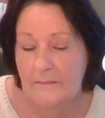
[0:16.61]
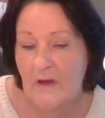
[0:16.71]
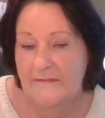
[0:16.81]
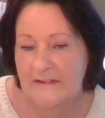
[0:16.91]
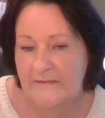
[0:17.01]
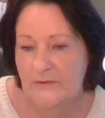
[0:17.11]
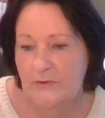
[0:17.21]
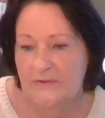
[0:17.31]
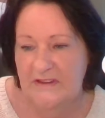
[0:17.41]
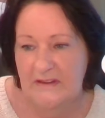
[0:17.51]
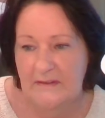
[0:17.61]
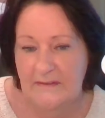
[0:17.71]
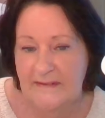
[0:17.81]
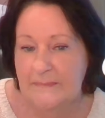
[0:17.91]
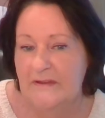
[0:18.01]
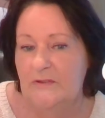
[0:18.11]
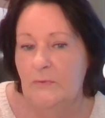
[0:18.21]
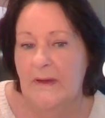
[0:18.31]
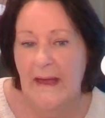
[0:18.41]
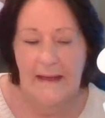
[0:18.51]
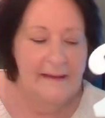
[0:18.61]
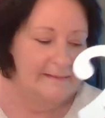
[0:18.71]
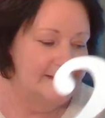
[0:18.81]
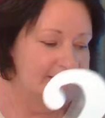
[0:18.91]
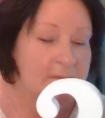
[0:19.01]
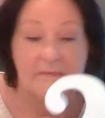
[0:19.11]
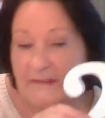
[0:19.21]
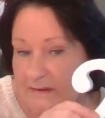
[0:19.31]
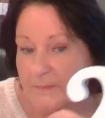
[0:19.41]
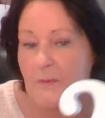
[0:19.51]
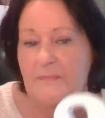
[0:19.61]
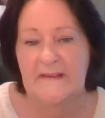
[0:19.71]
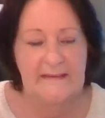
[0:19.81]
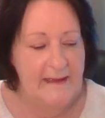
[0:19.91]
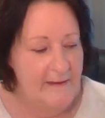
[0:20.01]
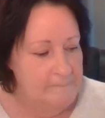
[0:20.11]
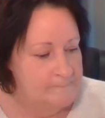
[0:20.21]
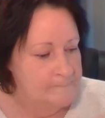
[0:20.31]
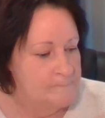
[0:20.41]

I've shuffled your deck, split your cards. I'm just going to pop this down.